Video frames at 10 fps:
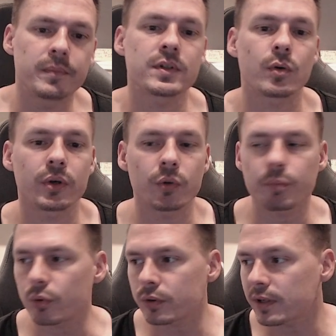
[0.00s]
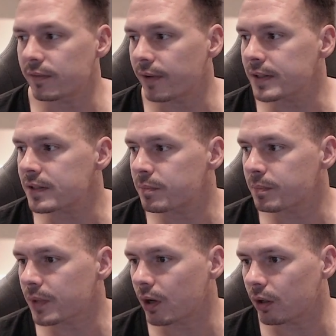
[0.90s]
So when you import a
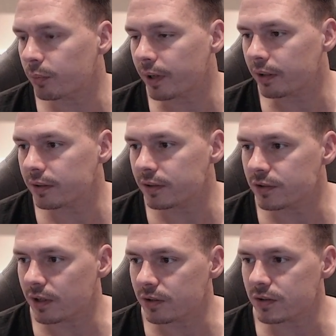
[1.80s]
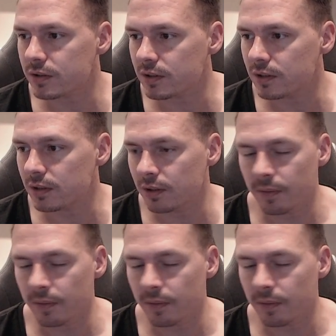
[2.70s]
VIC color palette, it changes the